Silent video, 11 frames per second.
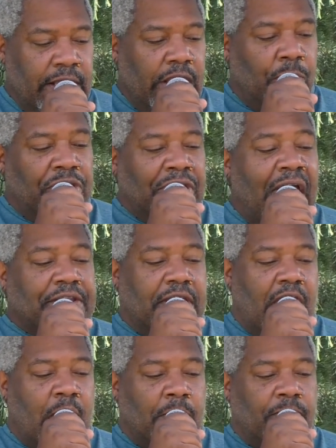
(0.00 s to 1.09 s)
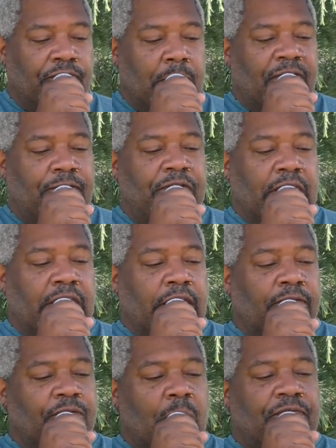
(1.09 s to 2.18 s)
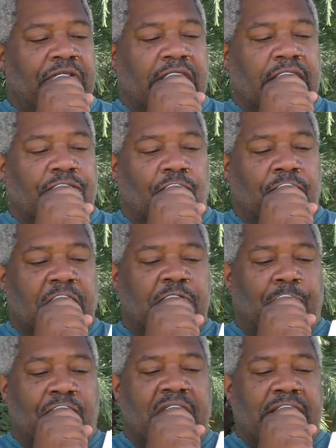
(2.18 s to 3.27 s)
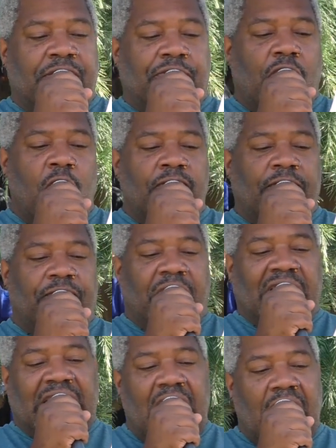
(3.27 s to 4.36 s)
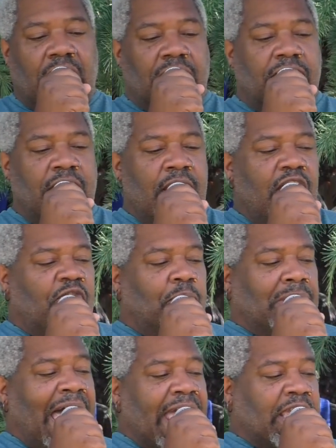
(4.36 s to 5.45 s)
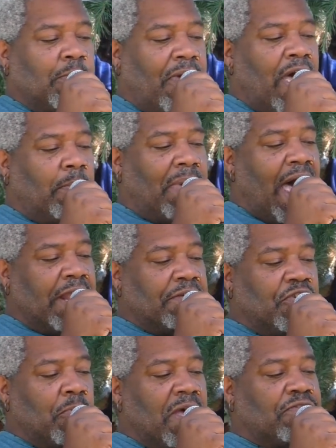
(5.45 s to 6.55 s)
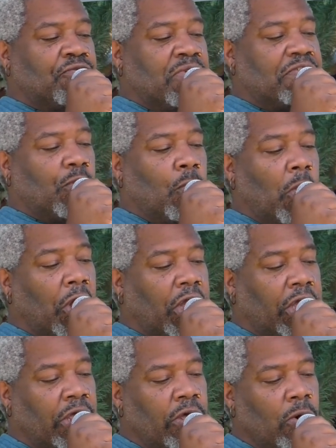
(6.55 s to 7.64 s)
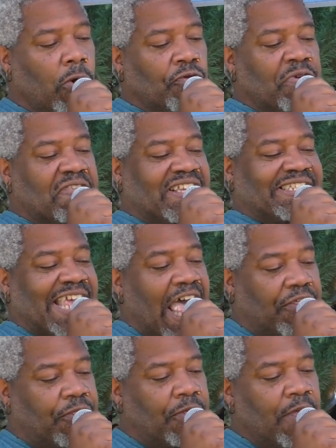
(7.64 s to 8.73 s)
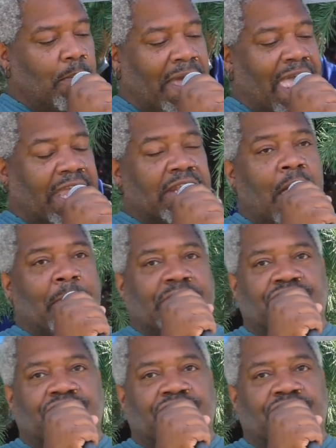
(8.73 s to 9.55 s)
It will not come from the filling from filling the respirated COVID-filled lungs of black and brown bodies who must risk work or risk death by economic